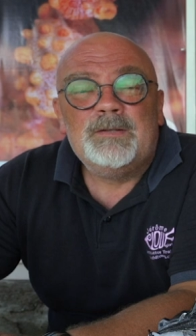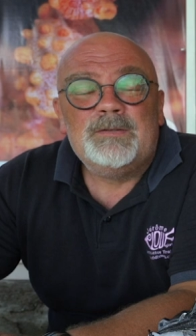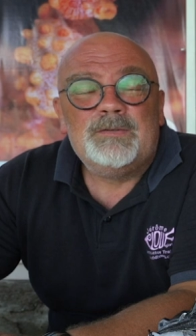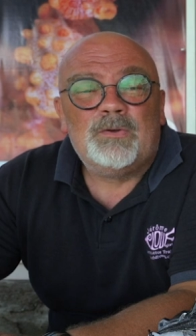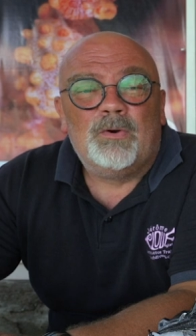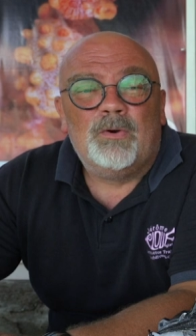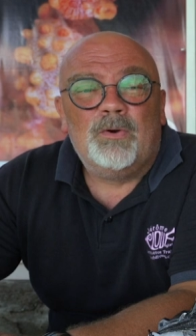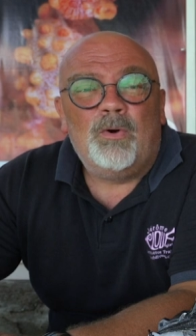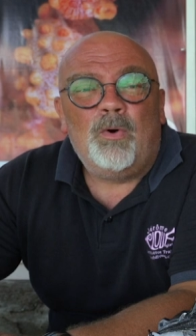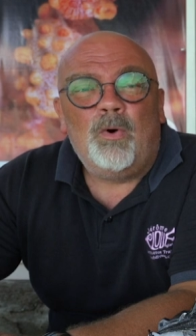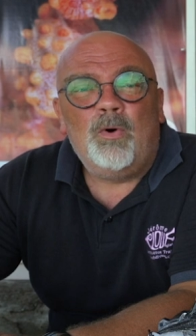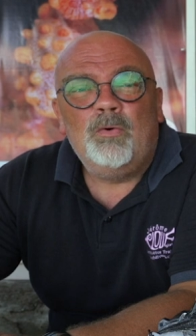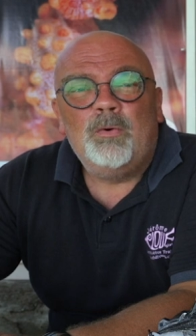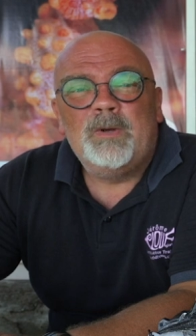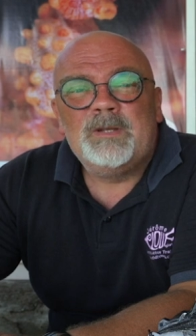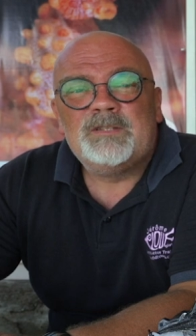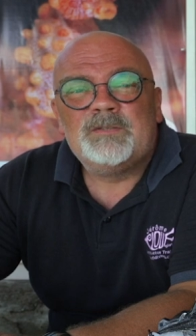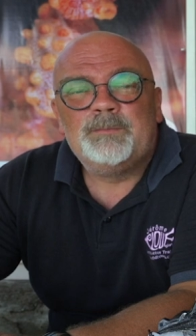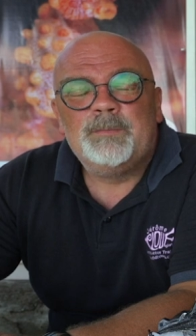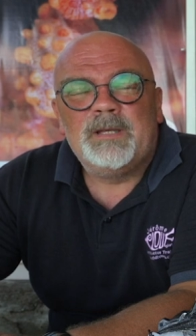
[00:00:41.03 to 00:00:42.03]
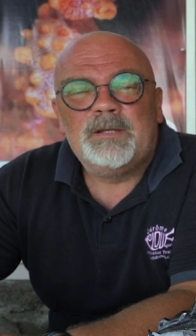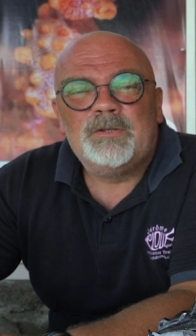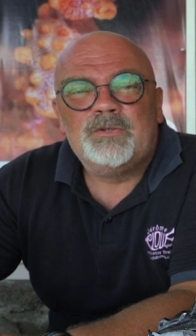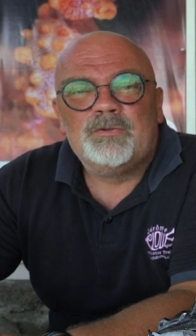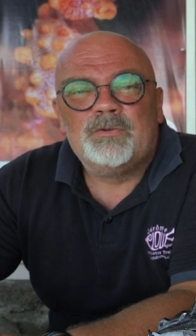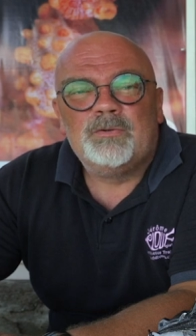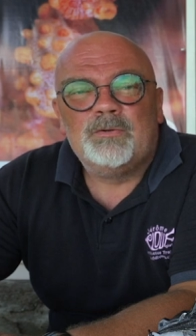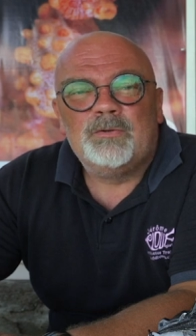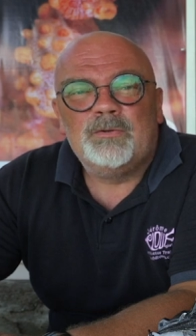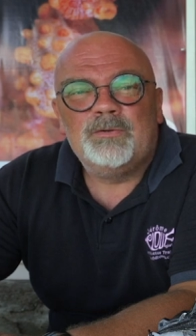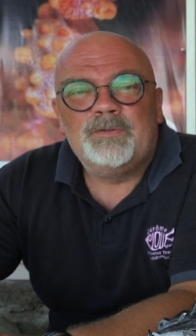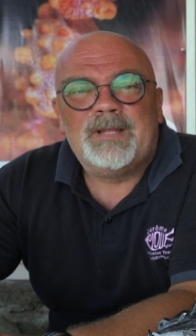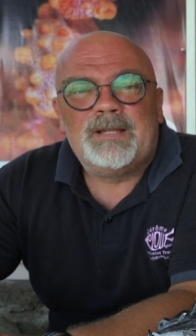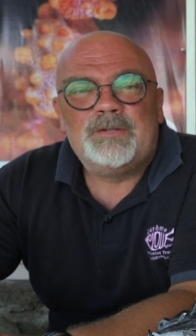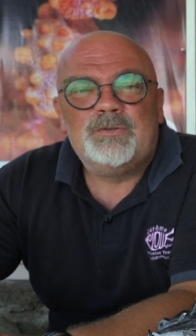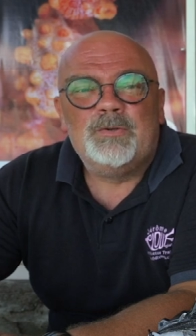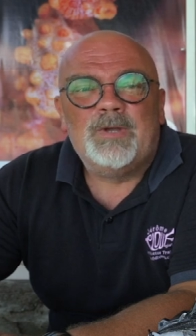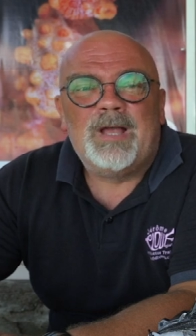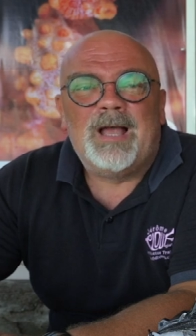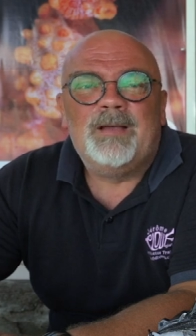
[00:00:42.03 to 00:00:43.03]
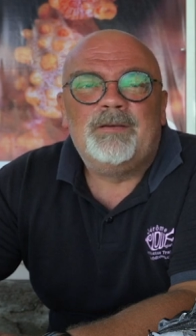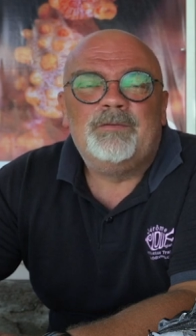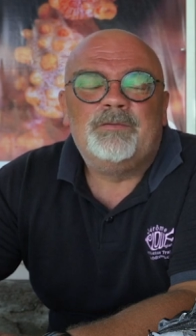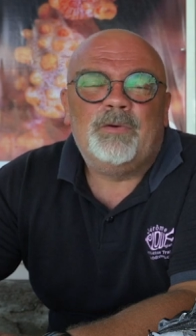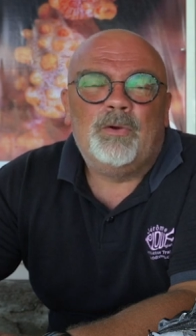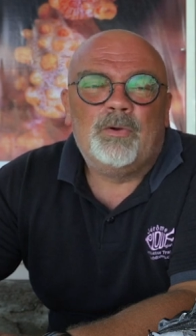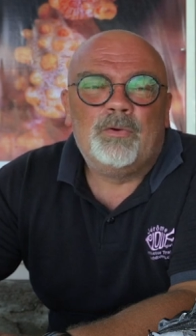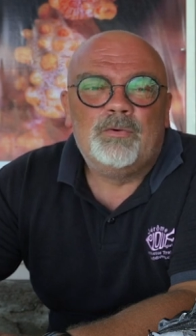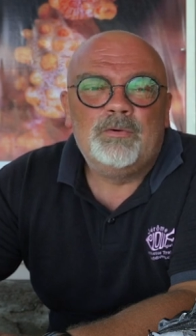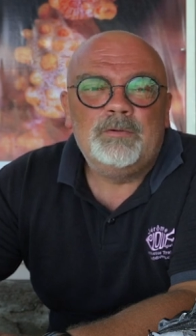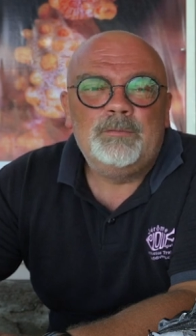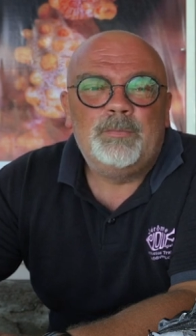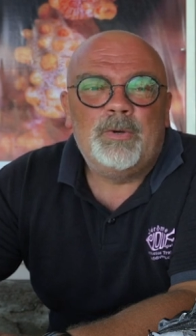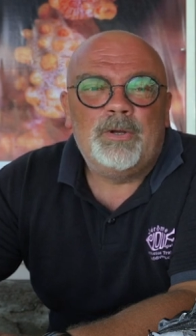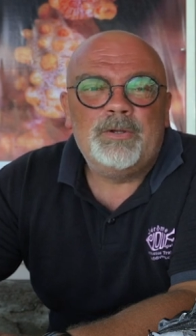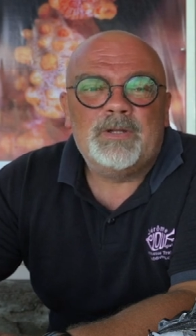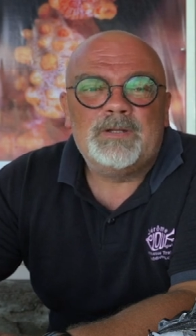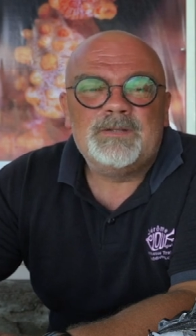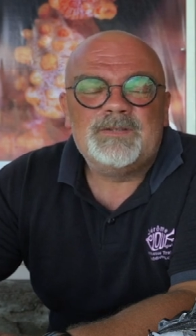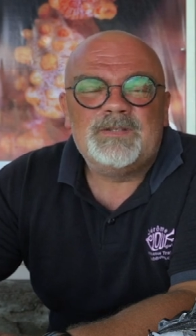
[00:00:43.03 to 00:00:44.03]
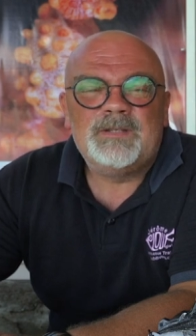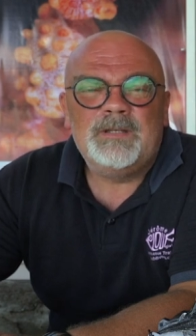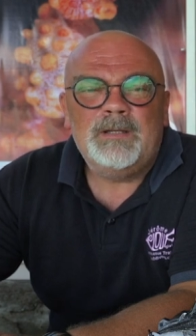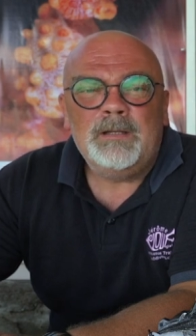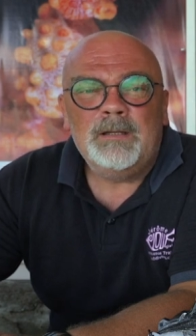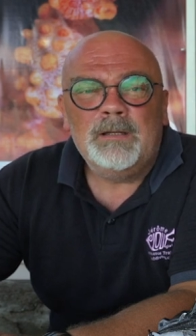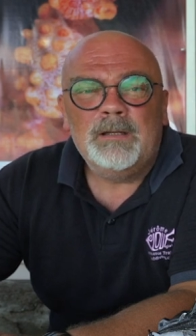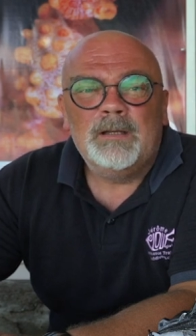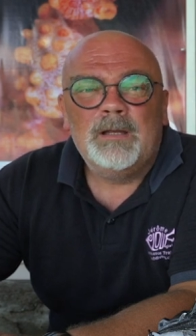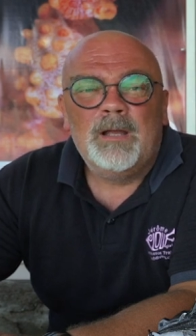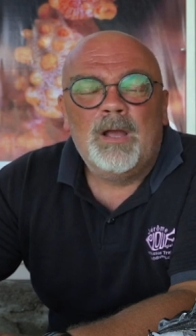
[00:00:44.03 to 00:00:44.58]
So always make sure that you have a good buoyancy,